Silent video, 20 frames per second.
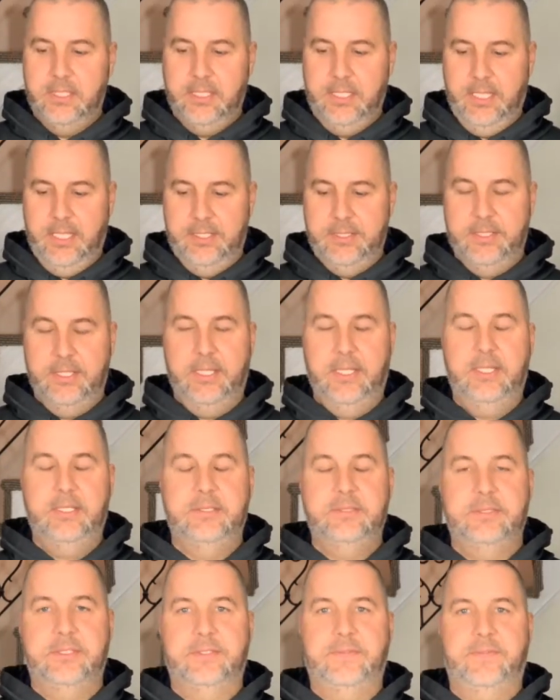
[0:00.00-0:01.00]
and
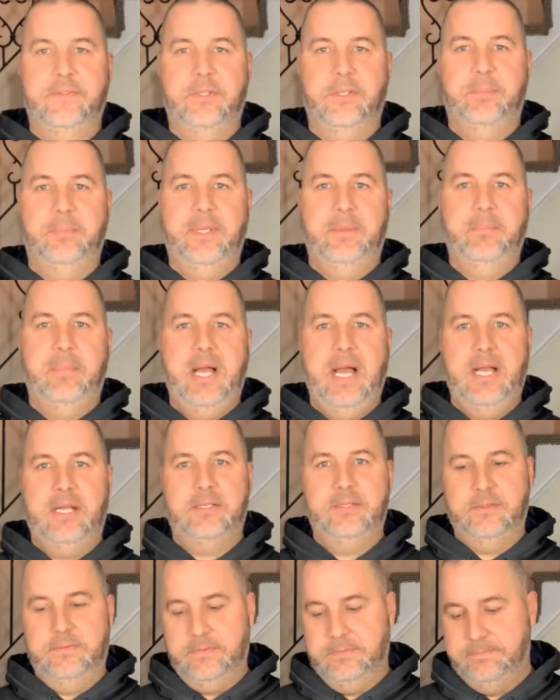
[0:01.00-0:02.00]
just filled a big box
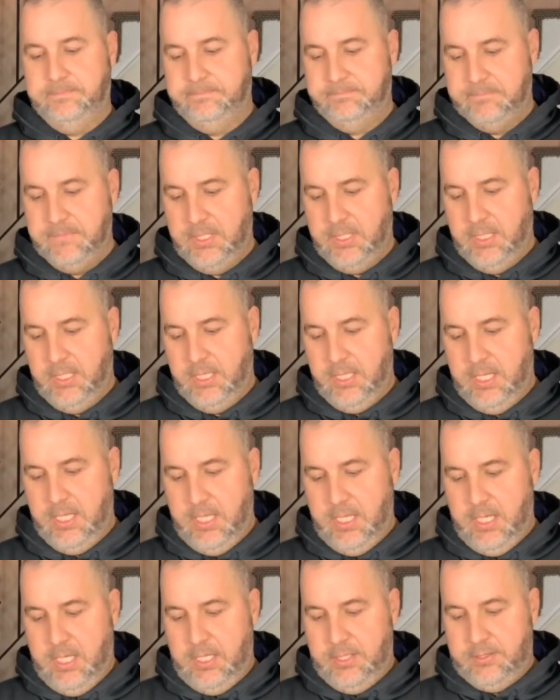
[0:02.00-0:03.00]
of them.
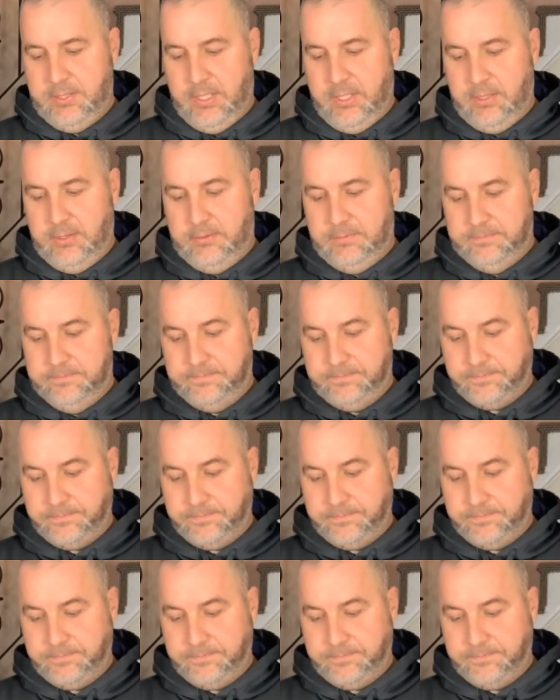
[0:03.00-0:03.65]
So